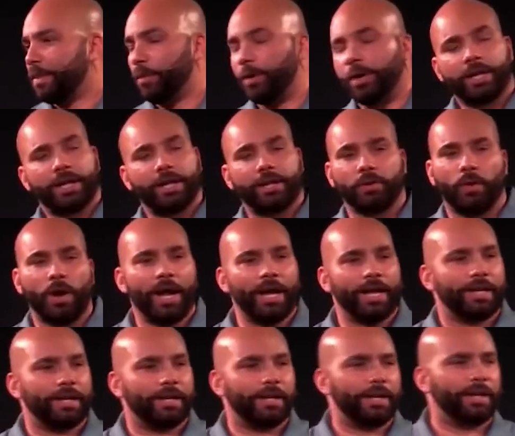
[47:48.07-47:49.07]
We're going to get in the
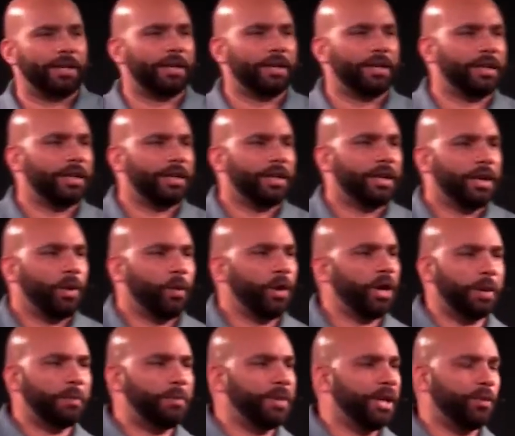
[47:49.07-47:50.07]
way. We
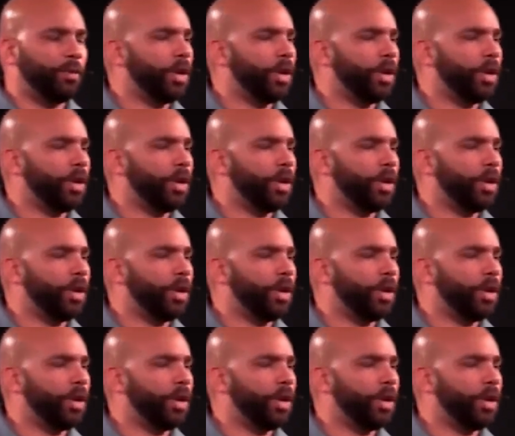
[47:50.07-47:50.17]
need to be.